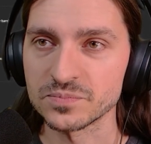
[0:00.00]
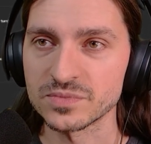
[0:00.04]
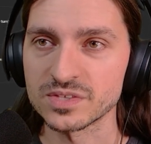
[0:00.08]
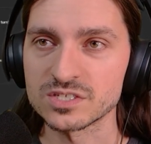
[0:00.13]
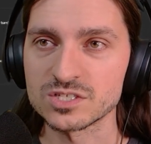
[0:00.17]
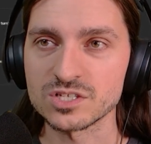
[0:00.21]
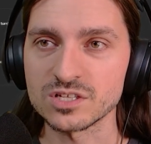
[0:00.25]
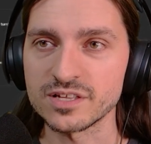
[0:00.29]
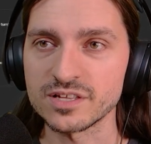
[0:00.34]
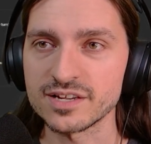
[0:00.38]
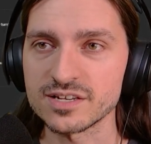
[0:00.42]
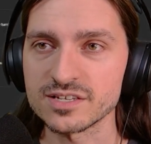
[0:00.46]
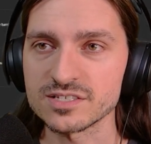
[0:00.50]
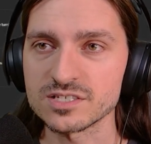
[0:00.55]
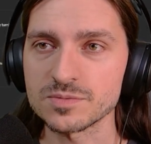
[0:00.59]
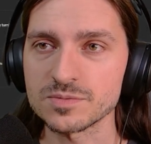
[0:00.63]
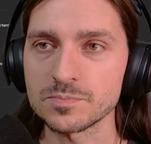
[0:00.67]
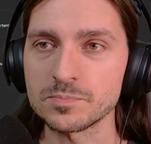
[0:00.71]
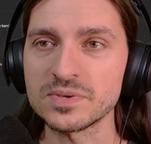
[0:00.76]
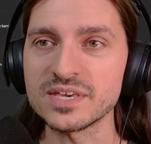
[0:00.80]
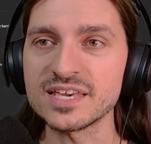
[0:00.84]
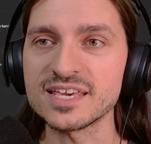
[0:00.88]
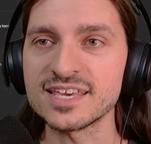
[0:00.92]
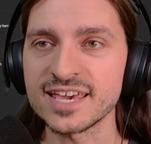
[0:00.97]
So let us
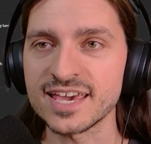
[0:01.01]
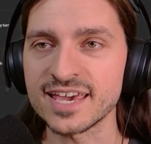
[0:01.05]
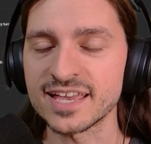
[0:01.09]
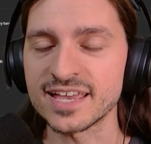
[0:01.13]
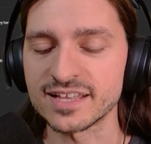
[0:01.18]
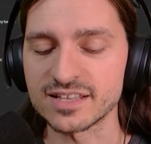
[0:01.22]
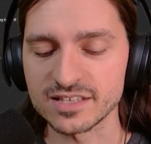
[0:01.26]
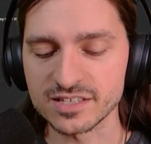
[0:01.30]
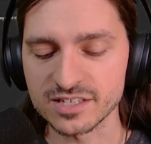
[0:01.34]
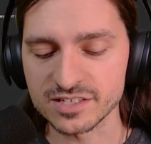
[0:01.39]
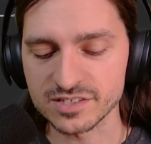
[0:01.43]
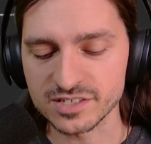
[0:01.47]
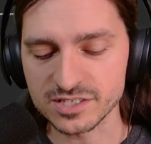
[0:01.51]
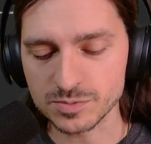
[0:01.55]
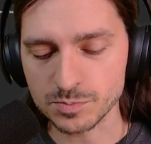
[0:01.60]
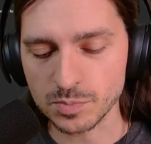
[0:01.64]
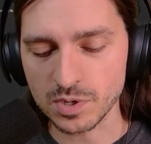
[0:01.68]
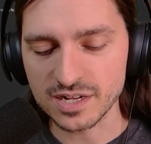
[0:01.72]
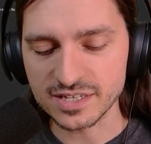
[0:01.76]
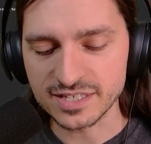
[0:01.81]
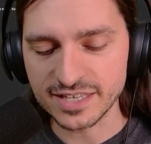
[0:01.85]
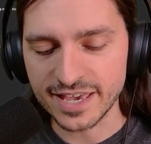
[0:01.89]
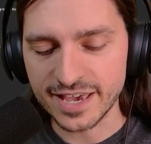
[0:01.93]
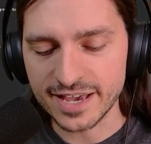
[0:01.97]
begin. Then this
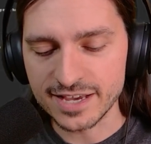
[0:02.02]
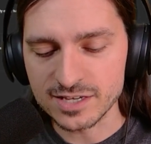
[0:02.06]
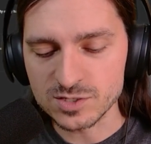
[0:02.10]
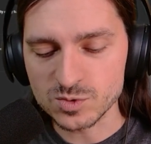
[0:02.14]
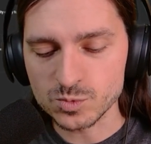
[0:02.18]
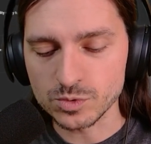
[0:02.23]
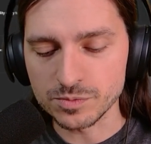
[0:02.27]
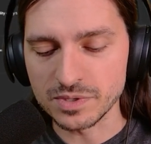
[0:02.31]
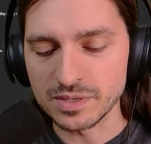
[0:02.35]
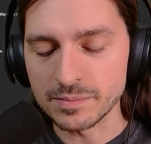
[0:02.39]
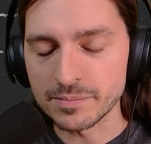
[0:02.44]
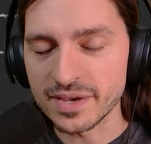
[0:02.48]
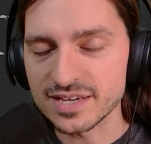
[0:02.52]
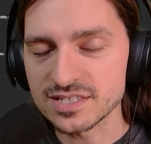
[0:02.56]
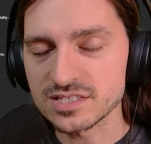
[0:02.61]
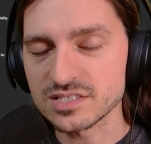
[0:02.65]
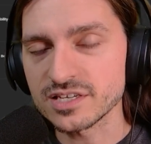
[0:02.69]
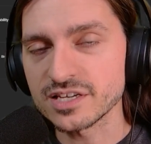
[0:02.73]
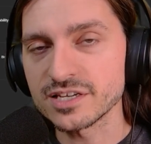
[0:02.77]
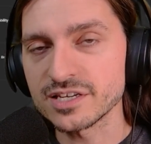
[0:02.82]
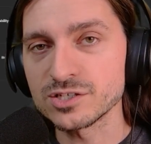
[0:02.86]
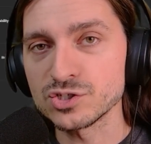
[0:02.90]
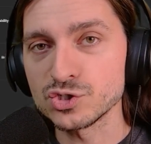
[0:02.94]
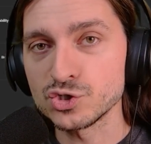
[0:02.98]
podcast will be
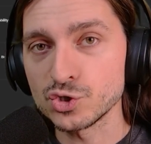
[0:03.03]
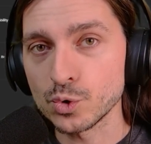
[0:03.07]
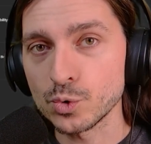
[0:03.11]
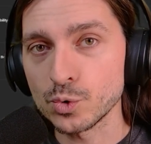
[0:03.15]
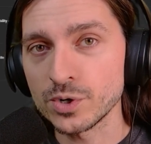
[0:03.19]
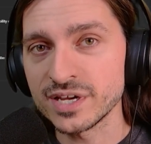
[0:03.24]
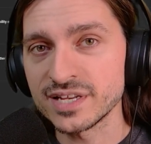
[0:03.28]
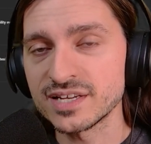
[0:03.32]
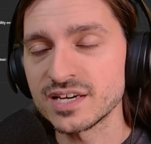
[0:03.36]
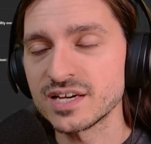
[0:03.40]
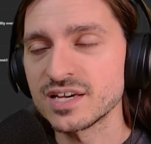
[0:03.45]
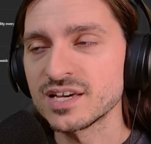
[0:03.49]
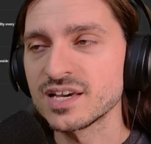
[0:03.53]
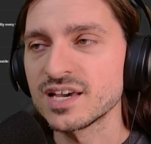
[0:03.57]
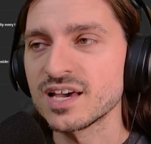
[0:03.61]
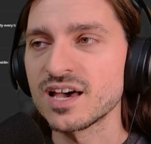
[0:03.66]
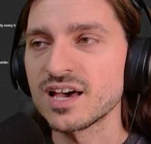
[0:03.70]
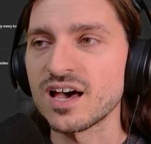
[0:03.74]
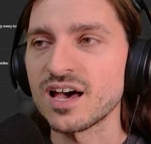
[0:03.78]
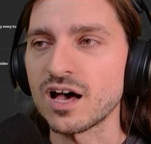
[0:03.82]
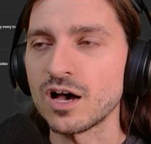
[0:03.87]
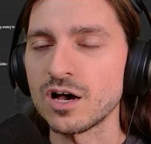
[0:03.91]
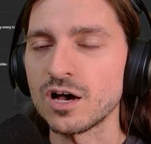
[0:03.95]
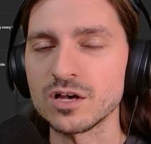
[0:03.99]
best enjoyed
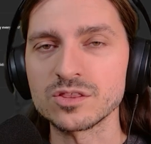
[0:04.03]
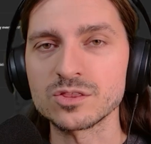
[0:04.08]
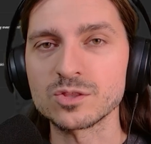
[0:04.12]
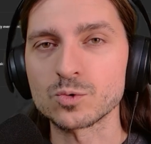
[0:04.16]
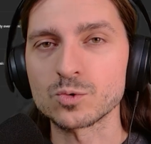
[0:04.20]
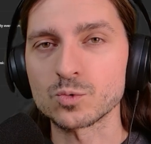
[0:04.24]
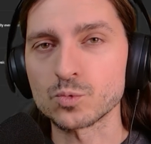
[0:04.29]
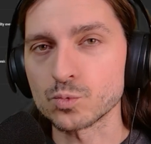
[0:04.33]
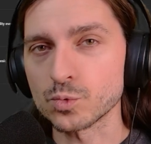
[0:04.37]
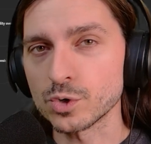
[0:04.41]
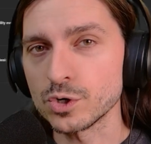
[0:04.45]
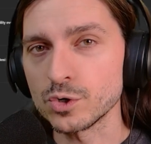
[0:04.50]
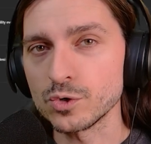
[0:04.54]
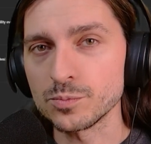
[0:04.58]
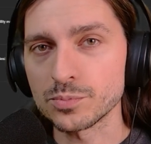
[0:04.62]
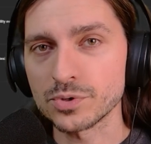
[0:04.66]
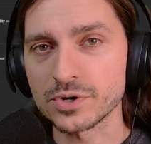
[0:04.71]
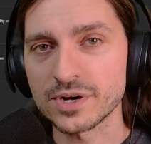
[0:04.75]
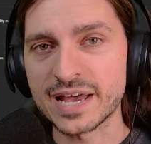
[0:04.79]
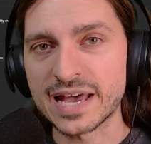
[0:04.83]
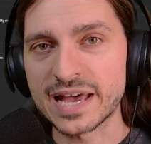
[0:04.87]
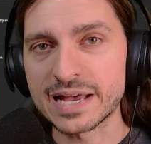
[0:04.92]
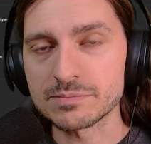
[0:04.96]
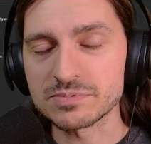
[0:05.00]
on the road,
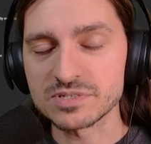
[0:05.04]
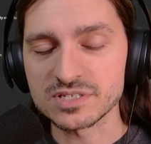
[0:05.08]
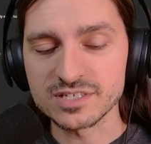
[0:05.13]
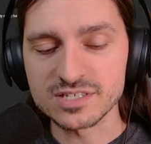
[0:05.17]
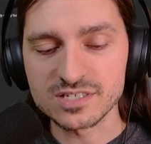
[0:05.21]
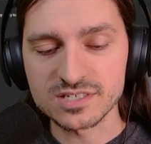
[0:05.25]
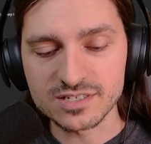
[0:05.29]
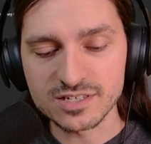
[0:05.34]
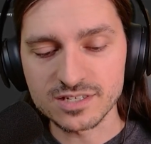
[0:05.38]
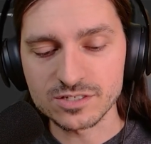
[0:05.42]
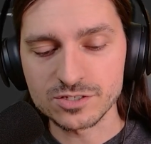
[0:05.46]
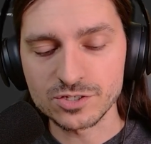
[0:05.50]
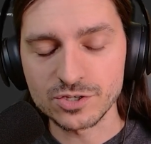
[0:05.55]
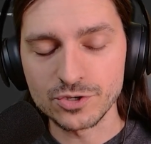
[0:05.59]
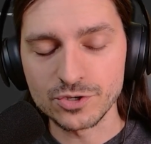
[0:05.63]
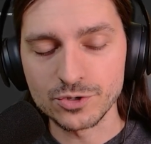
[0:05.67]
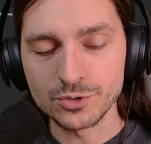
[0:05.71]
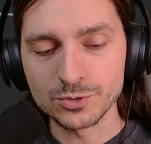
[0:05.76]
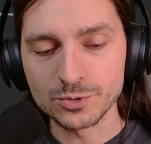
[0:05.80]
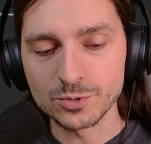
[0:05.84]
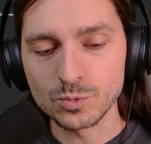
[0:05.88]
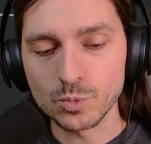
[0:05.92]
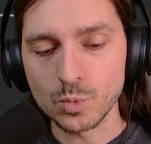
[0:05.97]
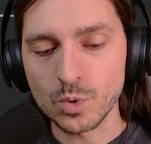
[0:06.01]
perhaps listening
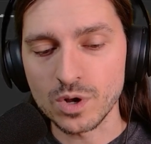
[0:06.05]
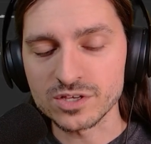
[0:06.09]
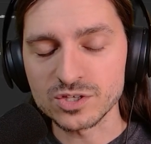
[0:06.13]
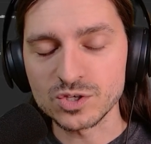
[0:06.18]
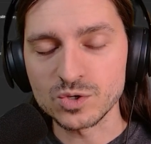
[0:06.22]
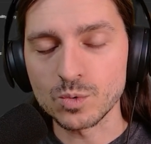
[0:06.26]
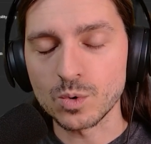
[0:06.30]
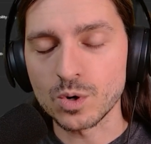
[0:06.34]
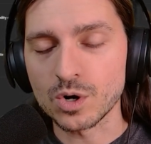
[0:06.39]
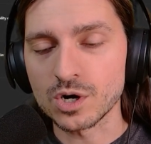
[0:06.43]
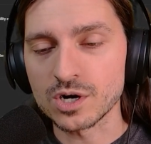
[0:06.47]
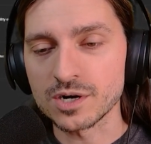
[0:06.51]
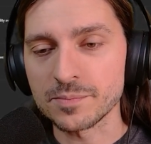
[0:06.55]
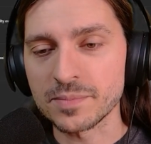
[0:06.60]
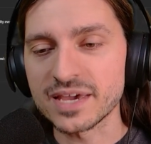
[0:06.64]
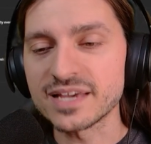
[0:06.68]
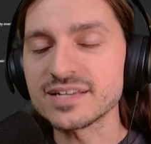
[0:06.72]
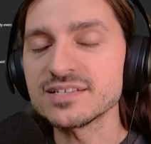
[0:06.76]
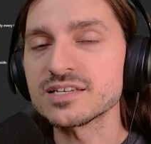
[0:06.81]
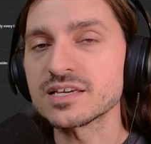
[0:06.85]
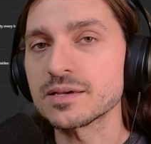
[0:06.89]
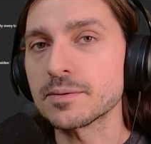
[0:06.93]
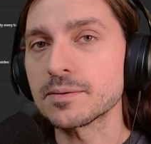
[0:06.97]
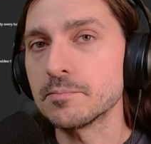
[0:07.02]
to while you are
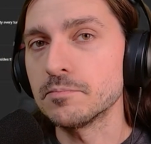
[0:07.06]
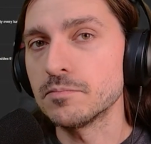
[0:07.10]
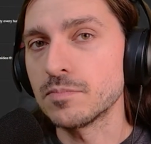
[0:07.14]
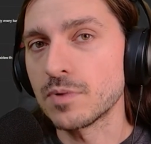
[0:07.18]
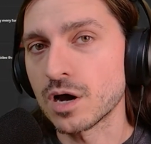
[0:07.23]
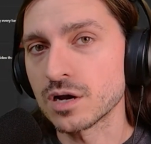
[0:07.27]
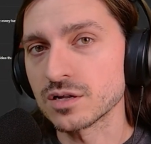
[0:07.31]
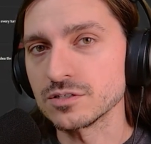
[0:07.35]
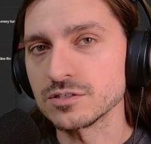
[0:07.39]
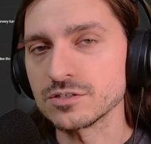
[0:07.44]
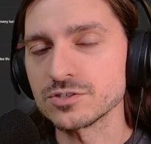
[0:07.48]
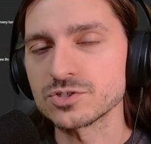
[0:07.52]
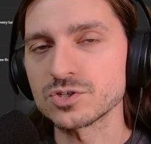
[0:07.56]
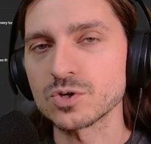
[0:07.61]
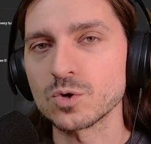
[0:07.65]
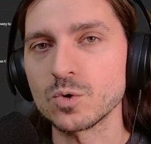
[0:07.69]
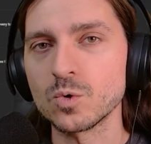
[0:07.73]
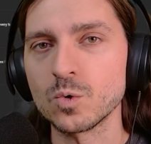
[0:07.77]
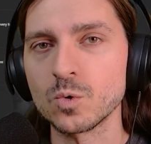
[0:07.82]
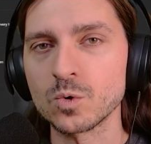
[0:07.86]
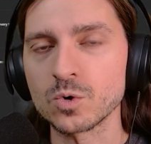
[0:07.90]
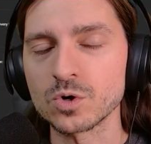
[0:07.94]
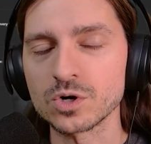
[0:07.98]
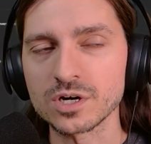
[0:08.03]
painting models
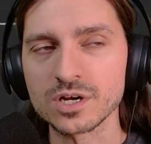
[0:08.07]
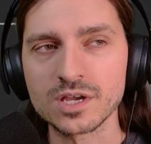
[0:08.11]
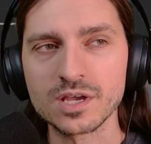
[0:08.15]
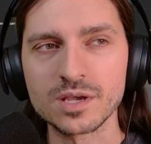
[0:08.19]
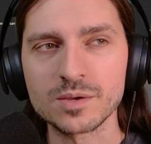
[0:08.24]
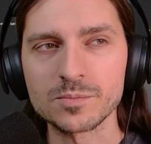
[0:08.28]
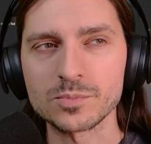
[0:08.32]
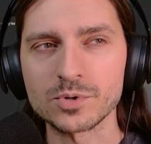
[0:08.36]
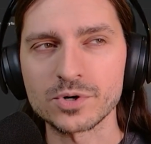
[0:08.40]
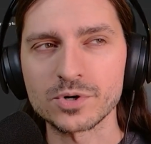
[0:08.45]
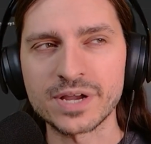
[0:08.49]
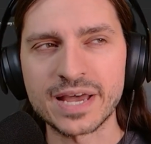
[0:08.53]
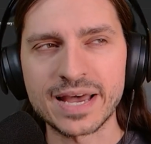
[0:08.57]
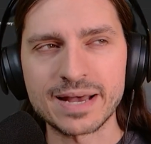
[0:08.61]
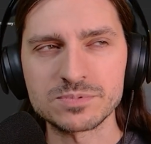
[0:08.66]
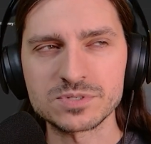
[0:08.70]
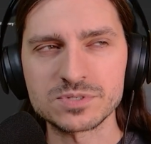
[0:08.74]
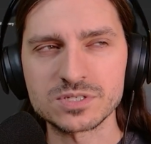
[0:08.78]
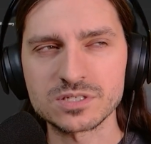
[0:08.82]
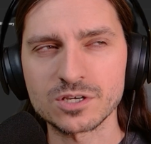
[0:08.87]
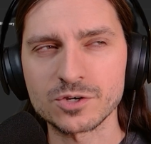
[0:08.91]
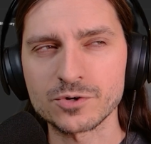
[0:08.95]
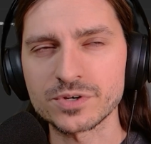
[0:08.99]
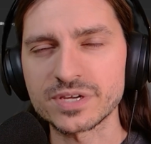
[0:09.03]
or
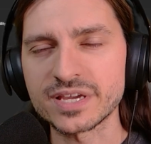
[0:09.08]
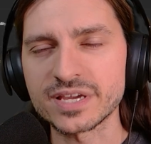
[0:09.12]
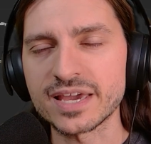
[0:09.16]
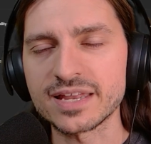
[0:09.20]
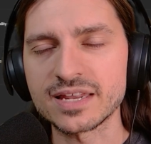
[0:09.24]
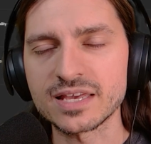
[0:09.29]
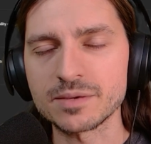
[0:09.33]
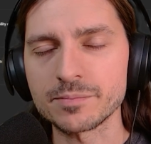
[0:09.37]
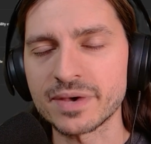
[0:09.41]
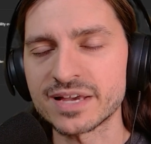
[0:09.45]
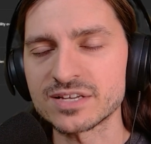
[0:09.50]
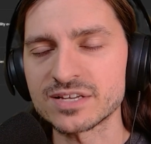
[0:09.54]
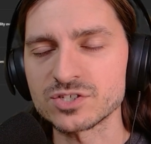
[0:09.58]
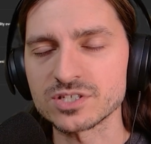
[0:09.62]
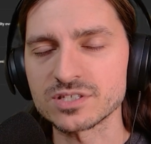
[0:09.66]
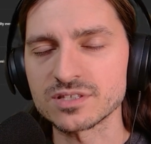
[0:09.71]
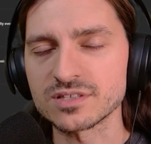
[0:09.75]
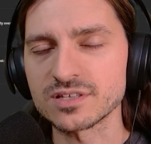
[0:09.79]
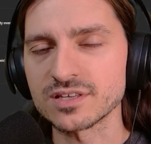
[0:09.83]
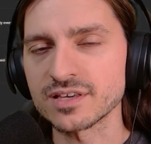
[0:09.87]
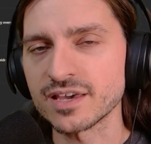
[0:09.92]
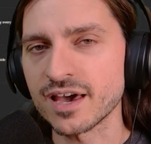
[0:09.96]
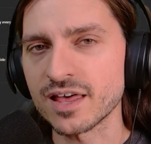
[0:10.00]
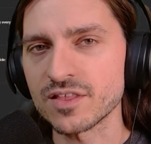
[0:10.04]
perhaps creating Magic
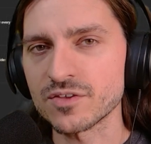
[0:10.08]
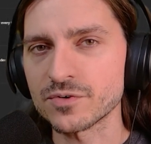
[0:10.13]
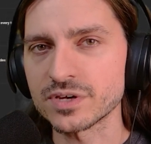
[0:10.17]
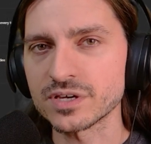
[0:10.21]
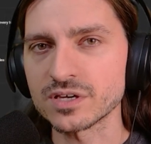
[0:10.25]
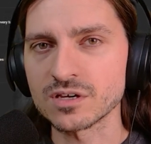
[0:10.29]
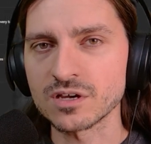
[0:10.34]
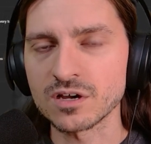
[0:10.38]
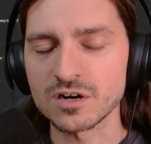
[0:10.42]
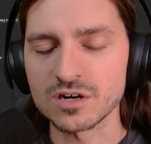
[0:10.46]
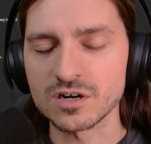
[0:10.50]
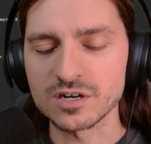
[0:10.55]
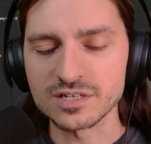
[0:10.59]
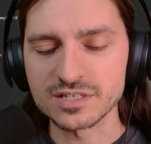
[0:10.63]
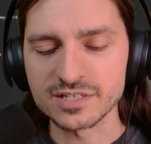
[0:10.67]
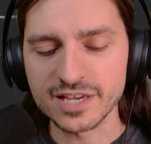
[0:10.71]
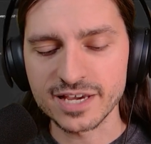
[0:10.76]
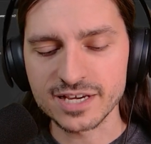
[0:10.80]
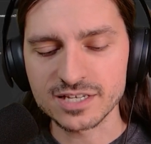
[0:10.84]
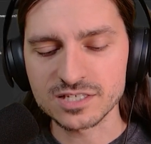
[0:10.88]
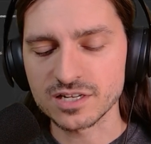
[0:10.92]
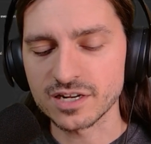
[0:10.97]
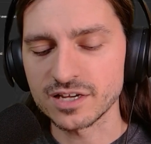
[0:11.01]
the Gathering card decks.